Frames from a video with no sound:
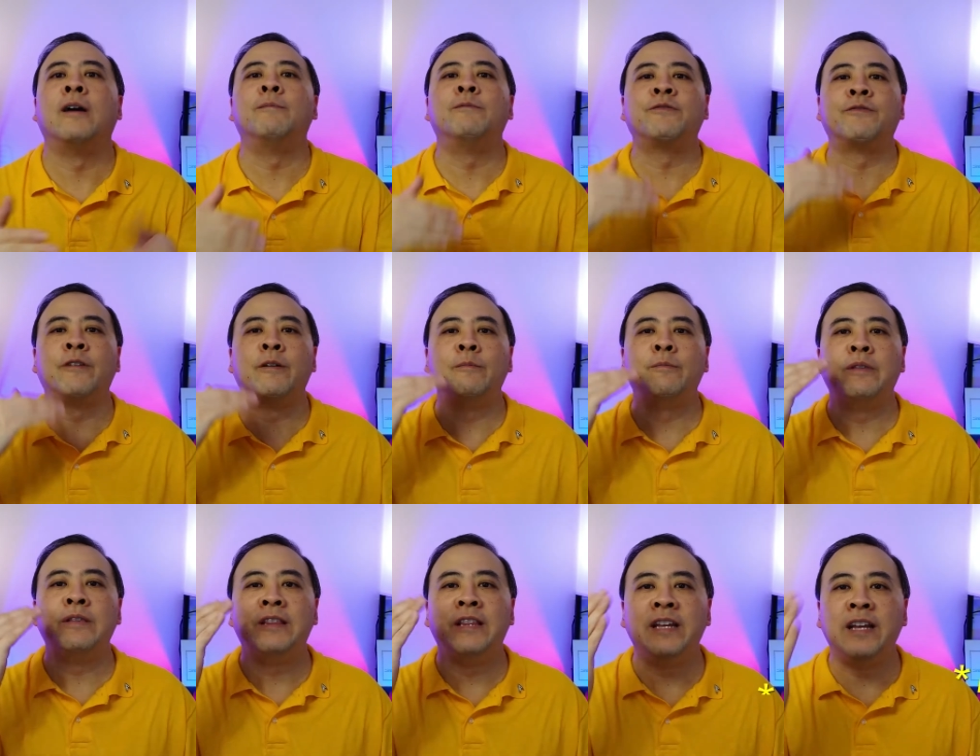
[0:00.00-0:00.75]
comes
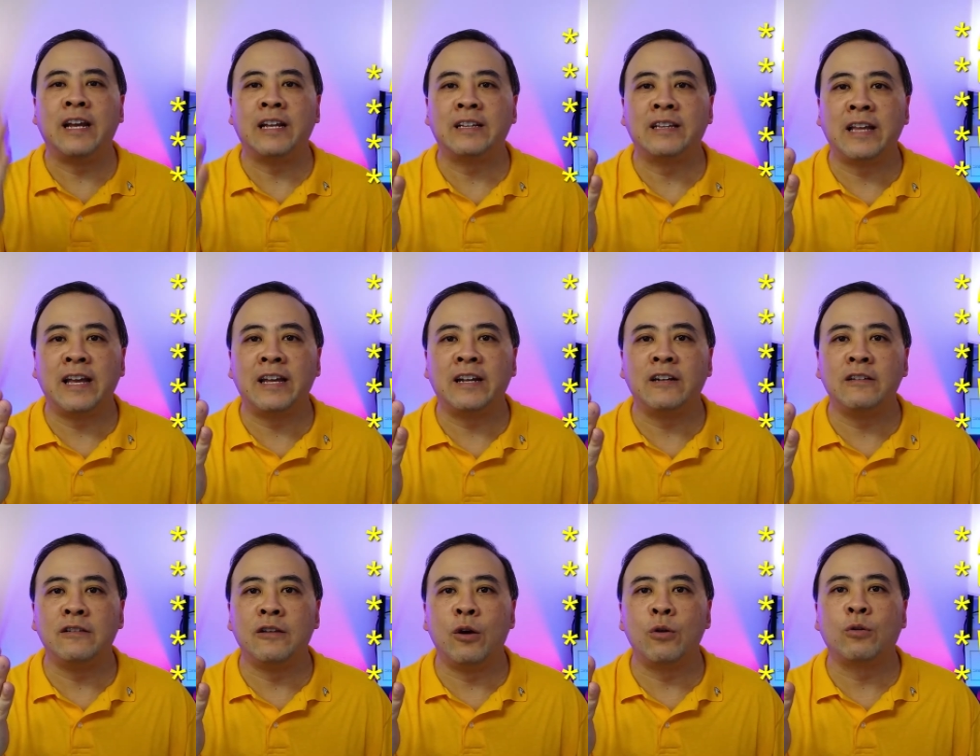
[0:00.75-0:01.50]
from the
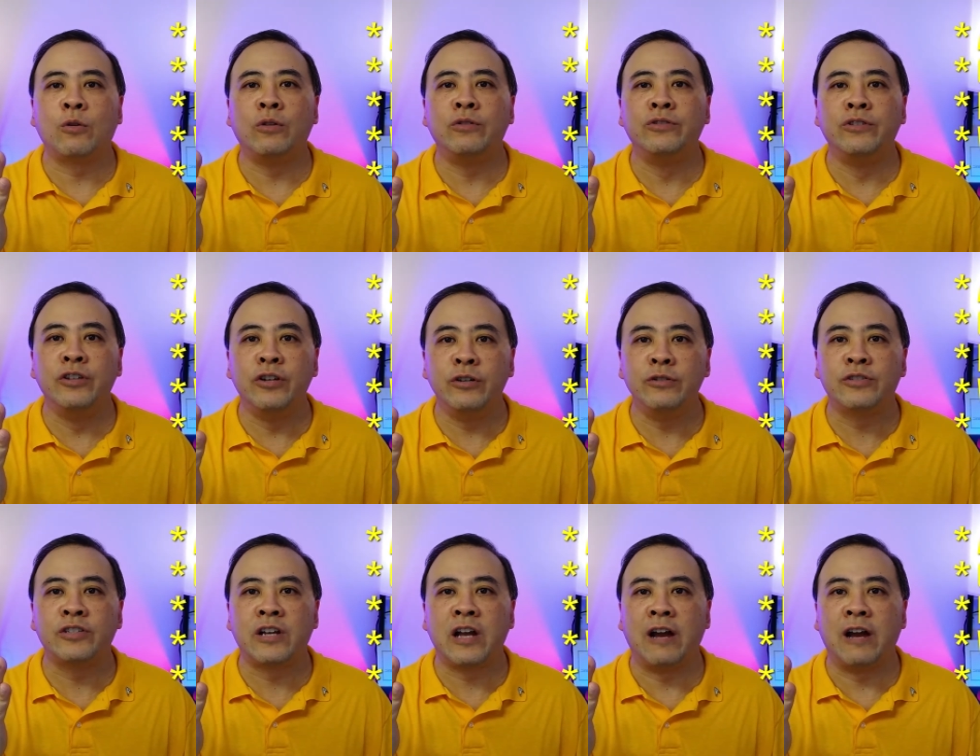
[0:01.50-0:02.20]
Atlanta local news